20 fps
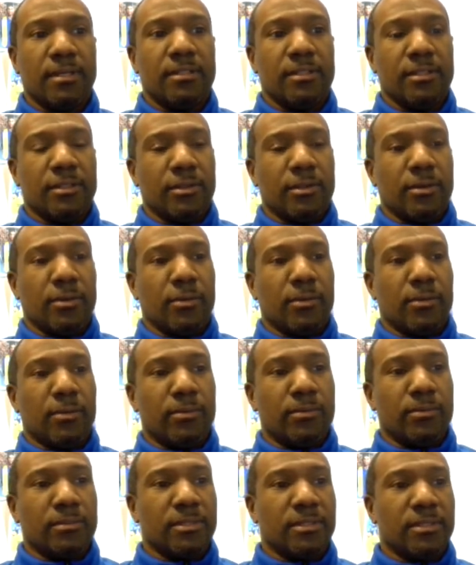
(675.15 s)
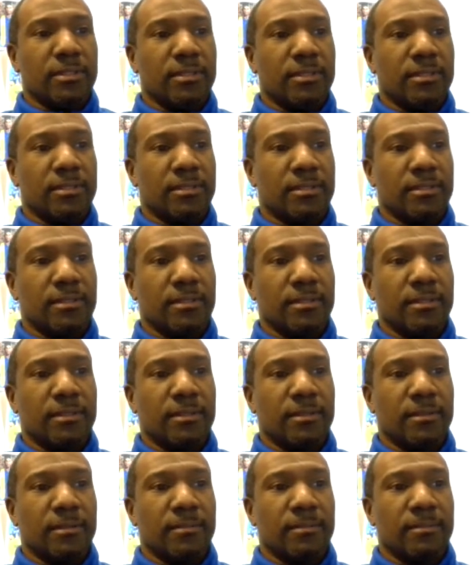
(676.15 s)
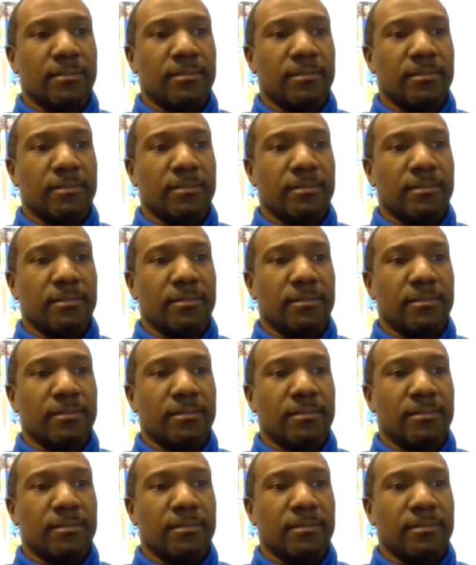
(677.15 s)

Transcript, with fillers: you know the the